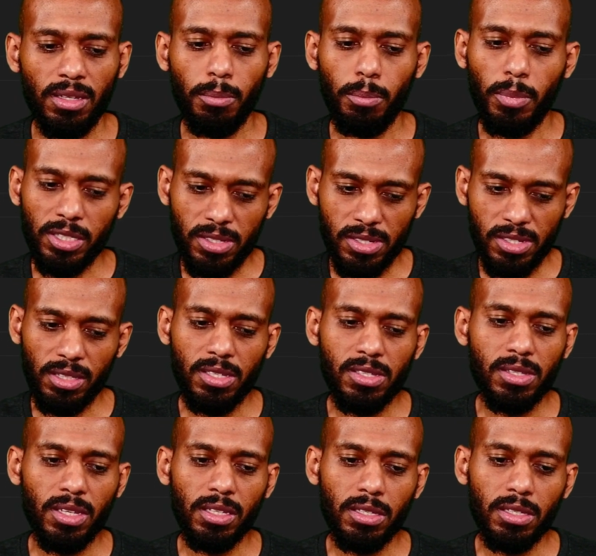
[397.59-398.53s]
But set
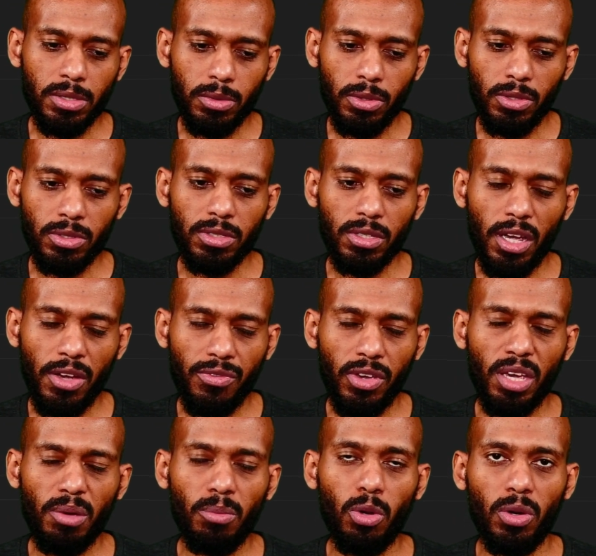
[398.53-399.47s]
state is not
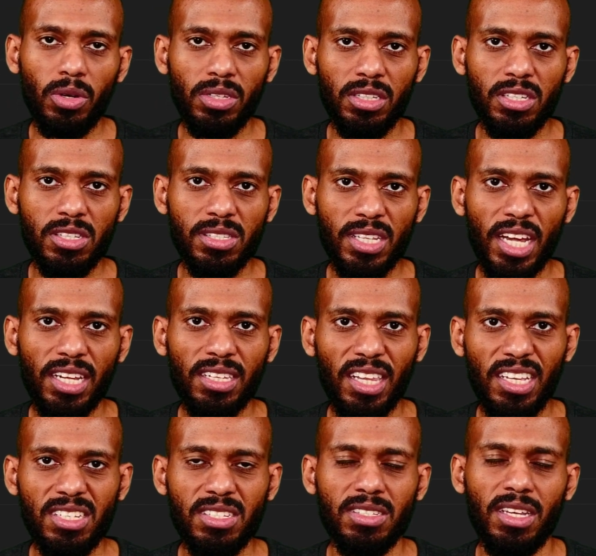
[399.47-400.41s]
available on
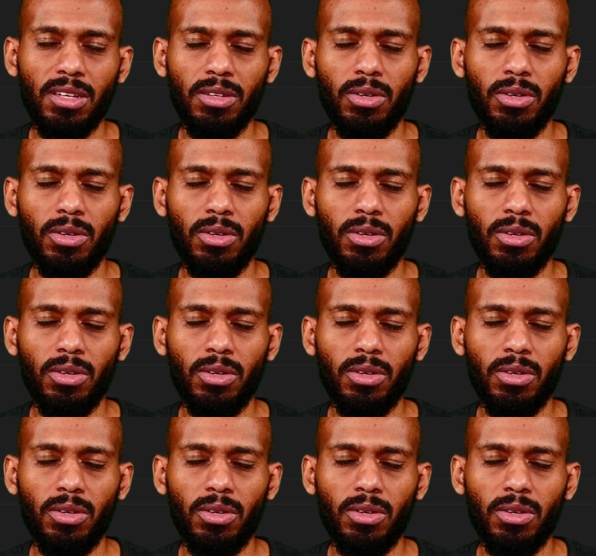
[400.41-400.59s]
stateless